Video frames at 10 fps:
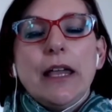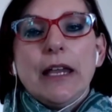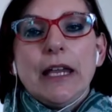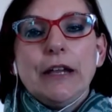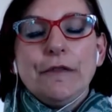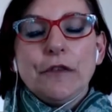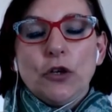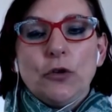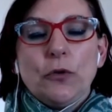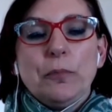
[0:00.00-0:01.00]
if
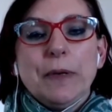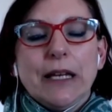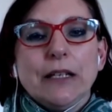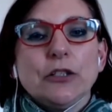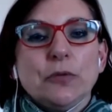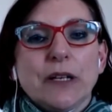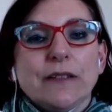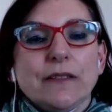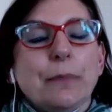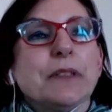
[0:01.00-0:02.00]
you begin to
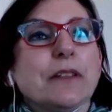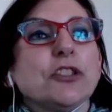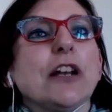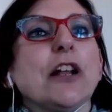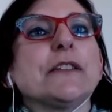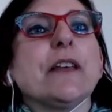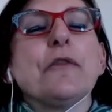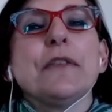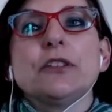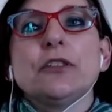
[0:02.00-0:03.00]
accept the shadow
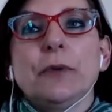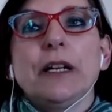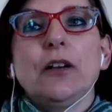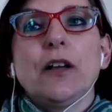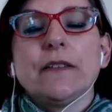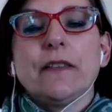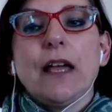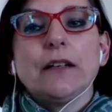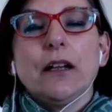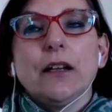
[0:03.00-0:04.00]
self and to realize that